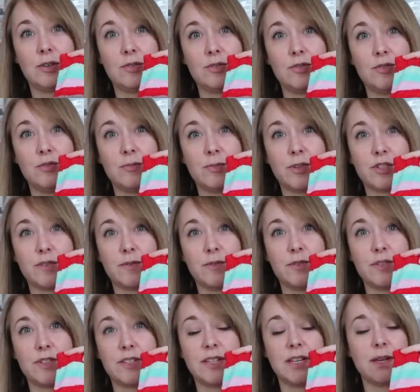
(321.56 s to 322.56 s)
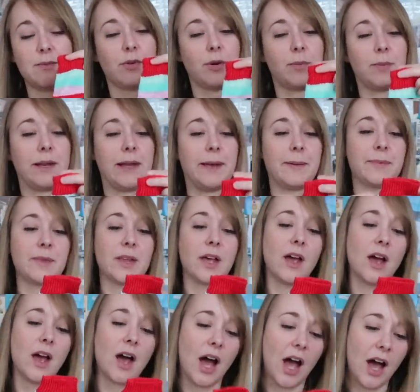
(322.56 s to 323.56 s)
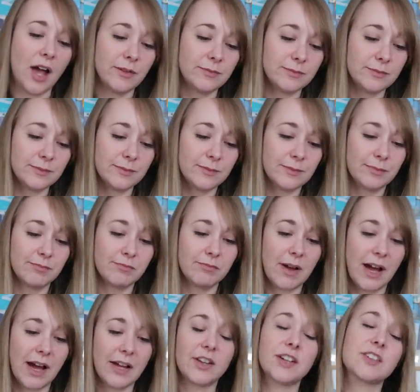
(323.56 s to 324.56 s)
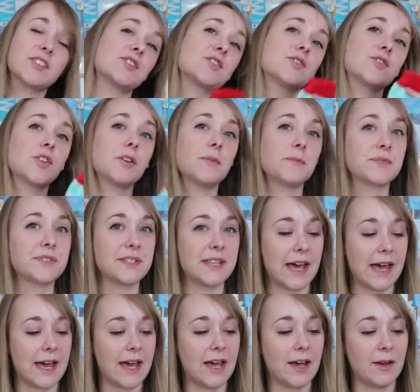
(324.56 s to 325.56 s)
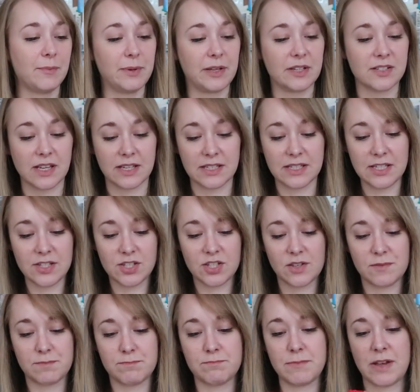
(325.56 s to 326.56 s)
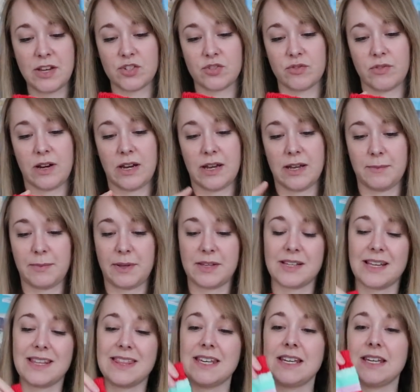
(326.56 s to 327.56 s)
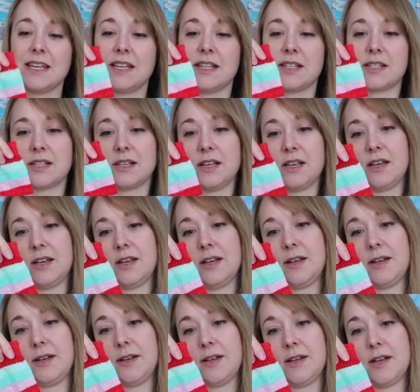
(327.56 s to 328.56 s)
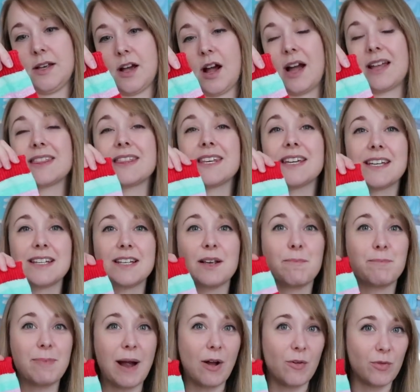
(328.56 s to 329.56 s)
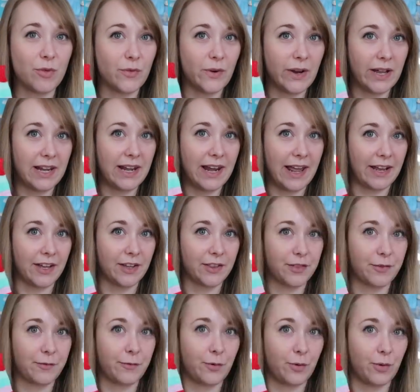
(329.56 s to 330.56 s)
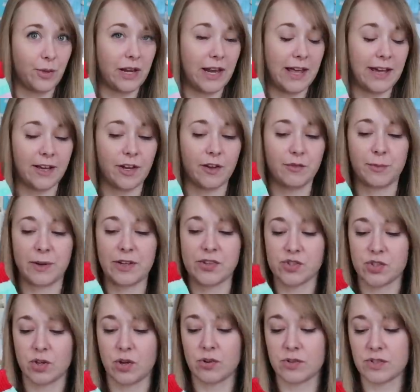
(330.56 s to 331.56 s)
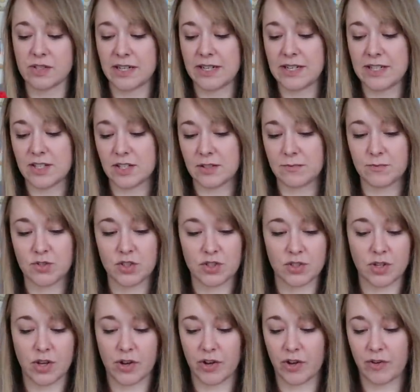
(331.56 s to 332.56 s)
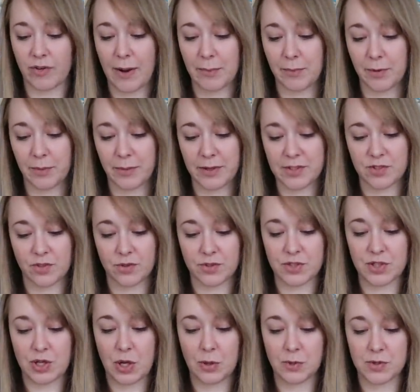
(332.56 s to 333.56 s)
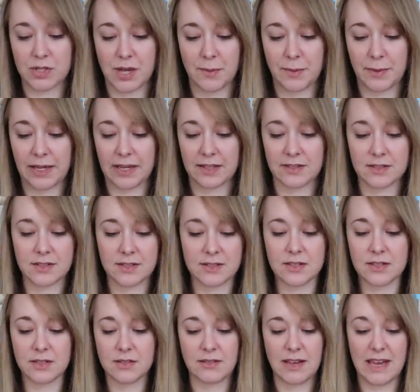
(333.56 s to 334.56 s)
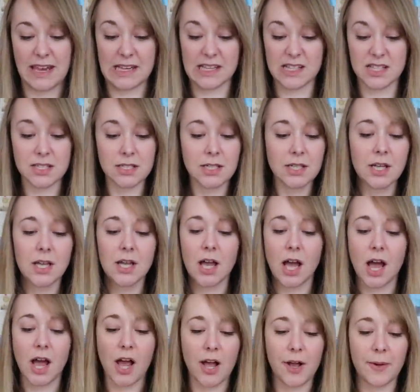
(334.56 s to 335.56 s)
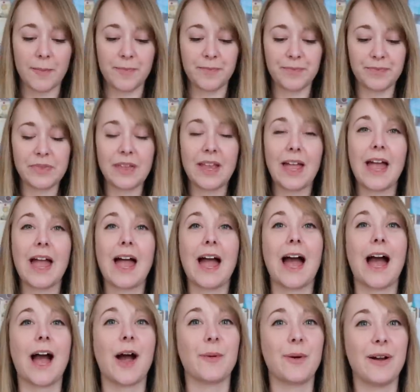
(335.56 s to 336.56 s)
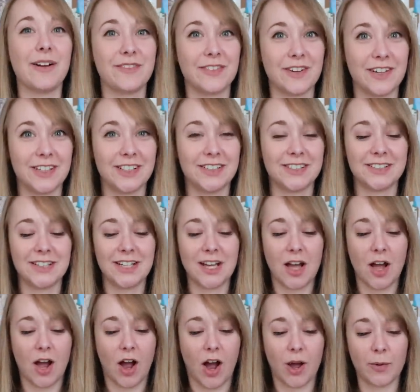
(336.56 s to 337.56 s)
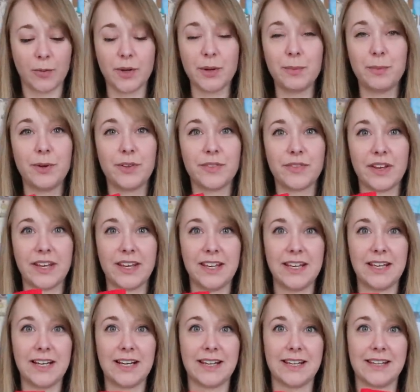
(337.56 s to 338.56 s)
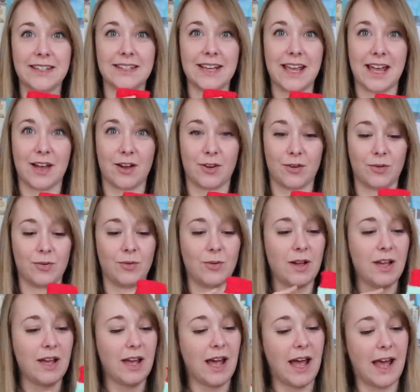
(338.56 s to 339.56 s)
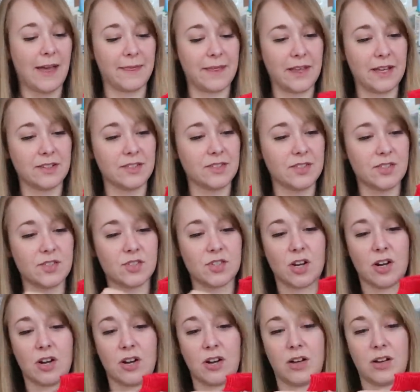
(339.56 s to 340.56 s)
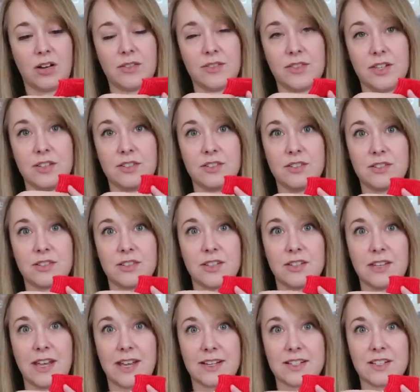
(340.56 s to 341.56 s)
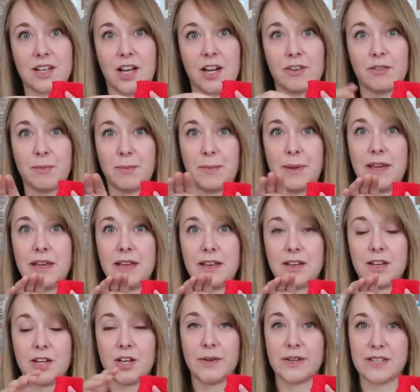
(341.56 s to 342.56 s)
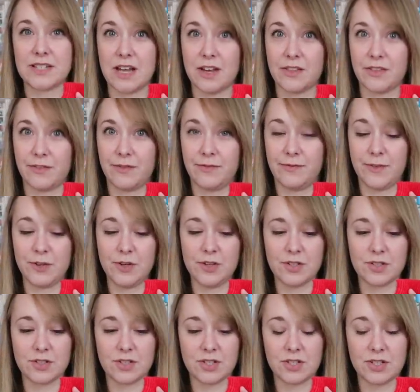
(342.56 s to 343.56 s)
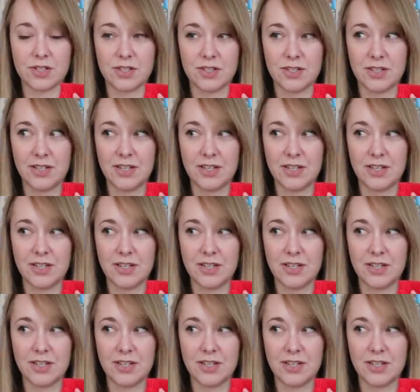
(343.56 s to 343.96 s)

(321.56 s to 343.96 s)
too much for you to see properly. And I stopped there because I need to measure it, because I think it's about the right length for the leg of my socks. I need to just go and grab one of my socks and hold it up against it. However, I want to put the heel in now and then start the next colour repeat going down the foot,